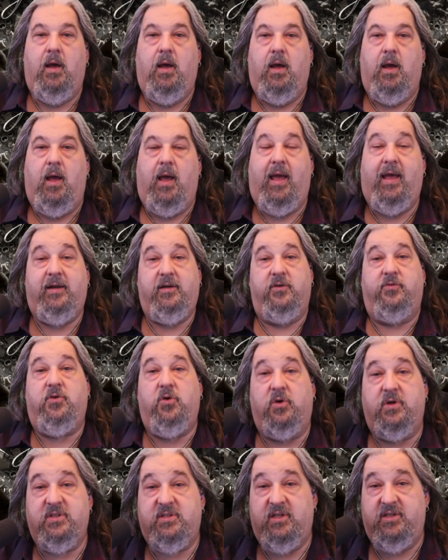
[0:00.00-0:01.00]
And of
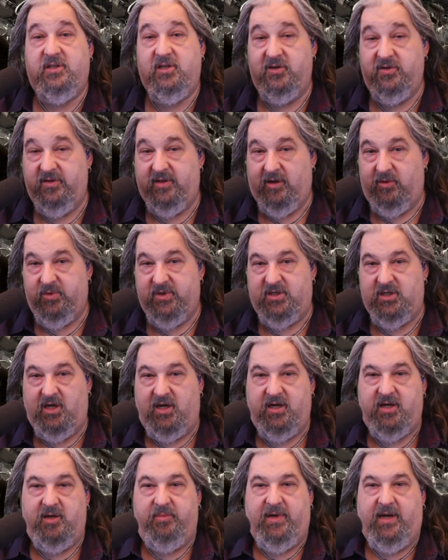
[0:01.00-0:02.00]
course, the tune that we're
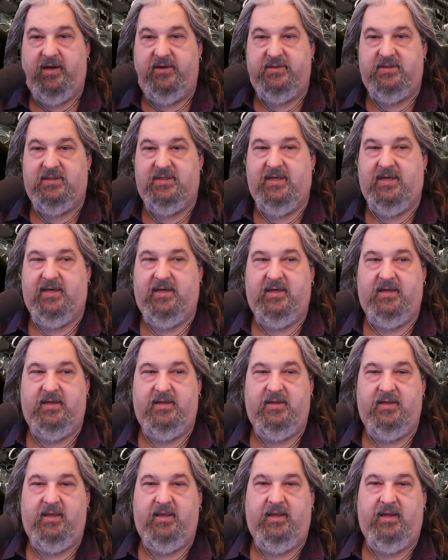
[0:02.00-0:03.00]
talking about
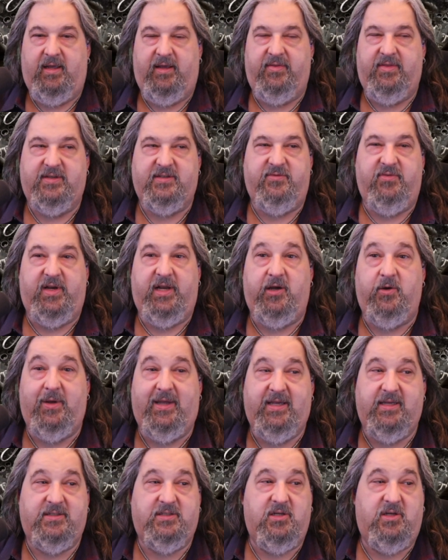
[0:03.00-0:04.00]
in this video
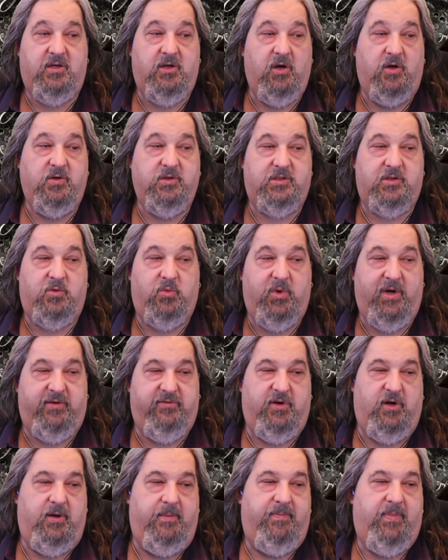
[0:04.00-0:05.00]
is Ghost
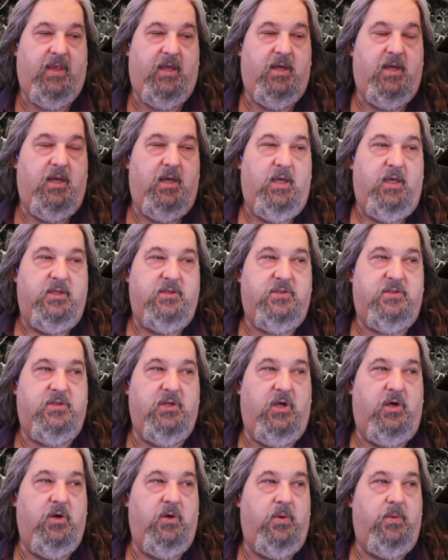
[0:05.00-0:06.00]
River.
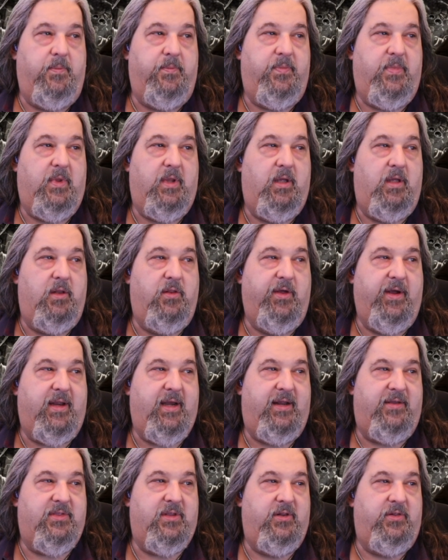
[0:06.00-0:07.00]
So looking
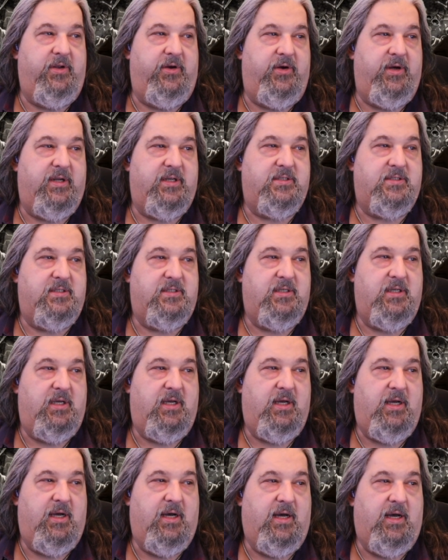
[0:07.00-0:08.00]
at the lyrics,
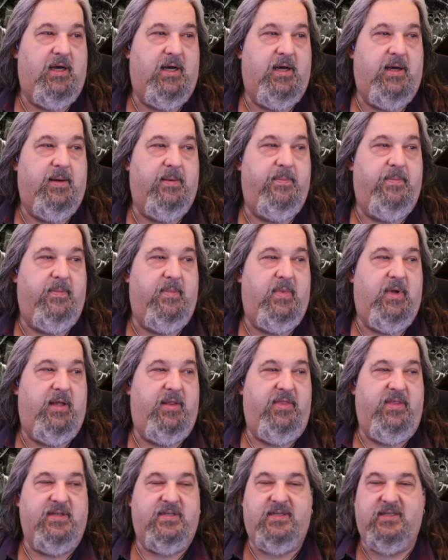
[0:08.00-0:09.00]

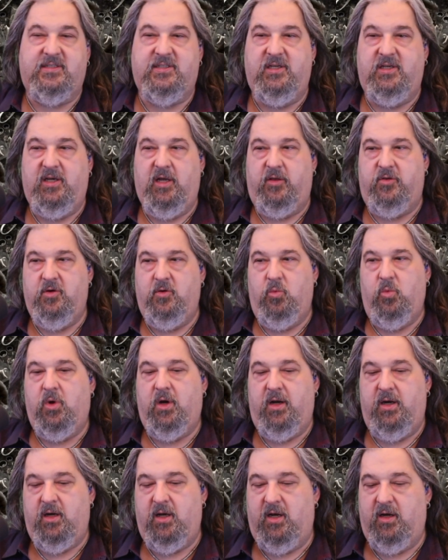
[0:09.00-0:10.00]
this is another
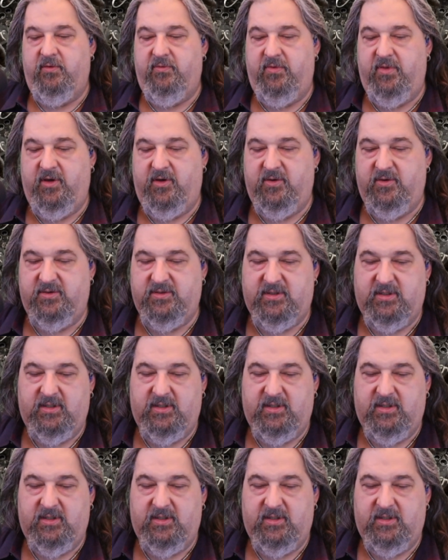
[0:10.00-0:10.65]
one of those